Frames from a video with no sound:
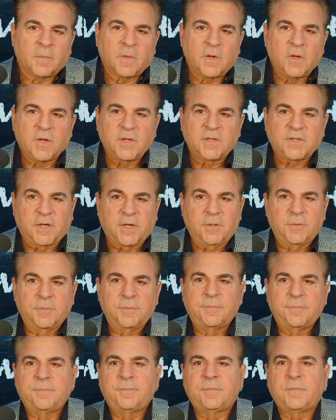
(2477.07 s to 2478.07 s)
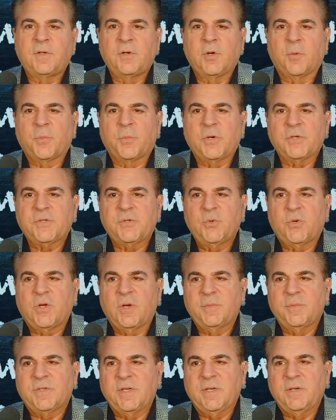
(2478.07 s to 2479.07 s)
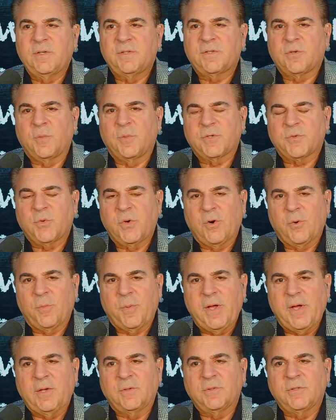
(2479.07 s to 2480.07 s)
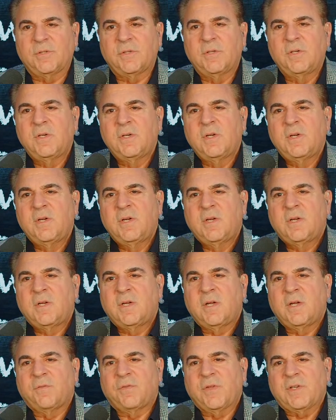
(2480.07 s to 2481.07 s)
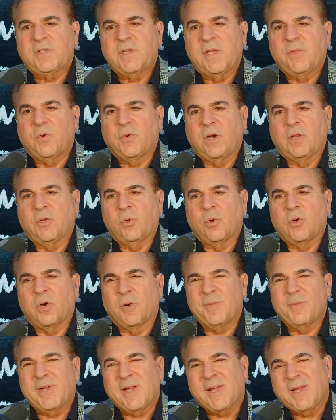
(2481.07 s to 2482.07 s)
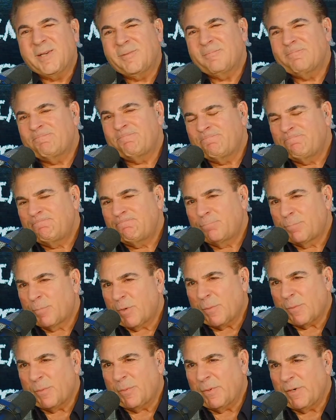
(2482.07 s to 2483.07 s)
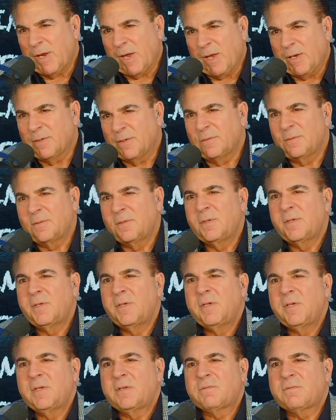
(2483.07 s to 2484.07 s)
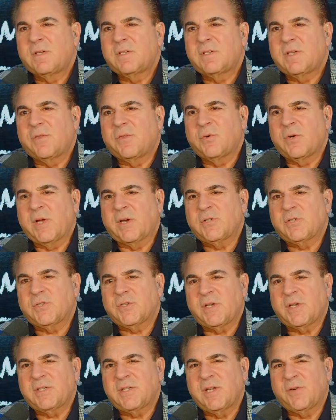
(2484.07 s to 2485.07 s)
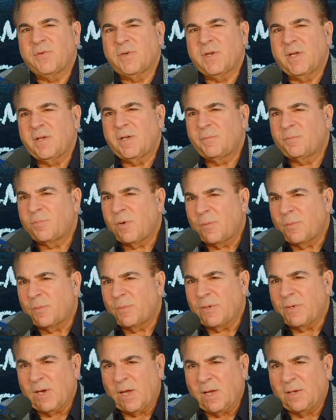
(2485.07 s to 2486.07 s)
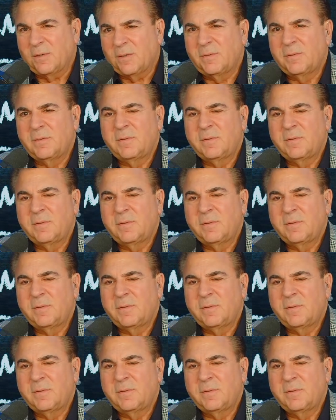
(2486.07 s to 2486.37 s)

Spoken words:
You can tell. A person who comes in, it's almost 300 pounds. If they say they're on a low-carb diet, probably not. They say they're exercising every day, probably not.